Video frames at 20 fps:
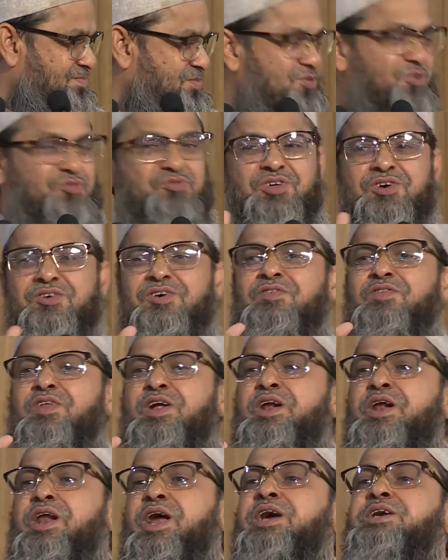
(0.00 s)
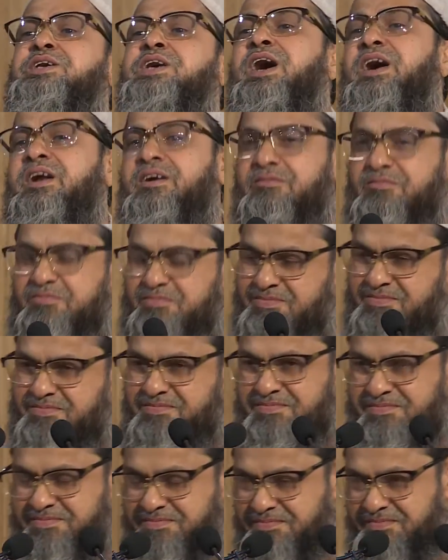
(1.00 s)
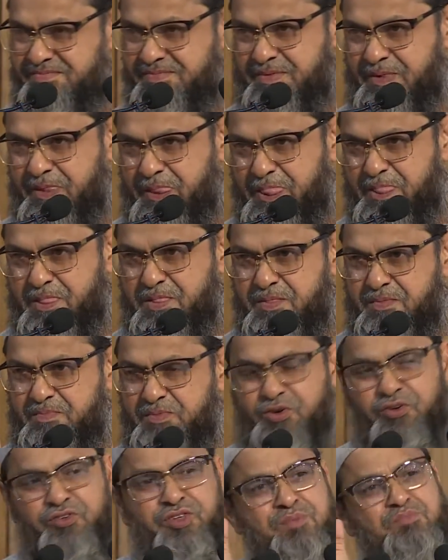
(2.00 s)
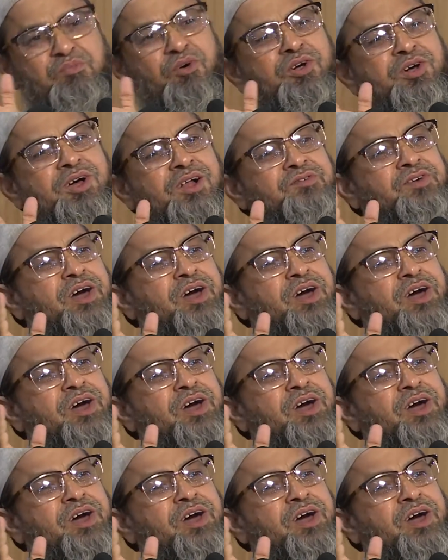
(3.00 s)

So this is the nature, because in political